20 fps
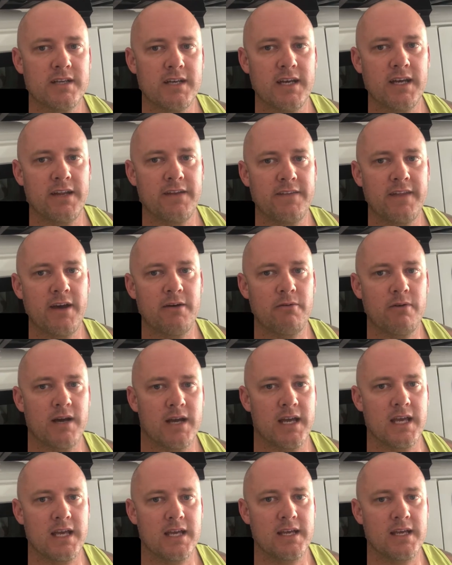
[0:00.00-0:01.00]
and that
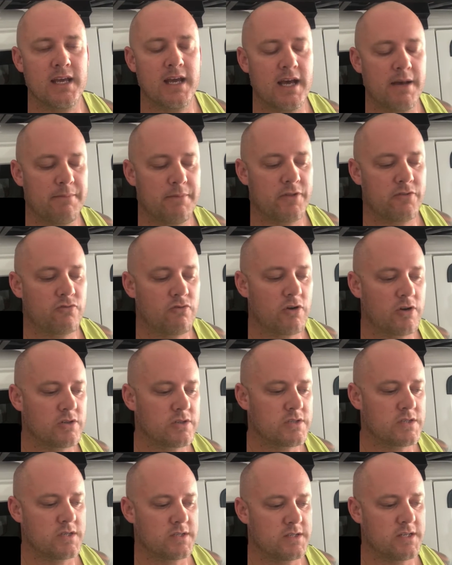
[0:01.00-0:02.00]
way the
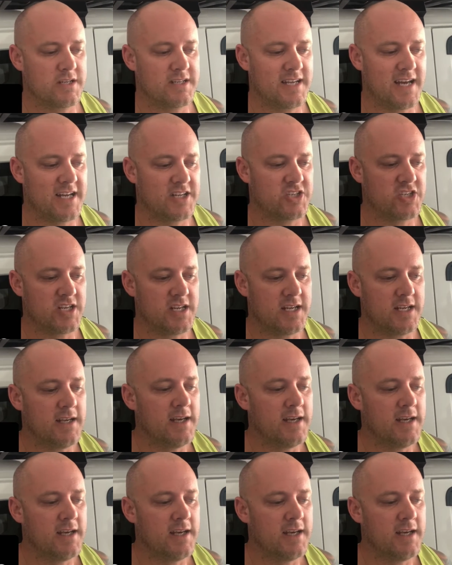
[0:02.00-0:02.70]
throttle's not so touchy,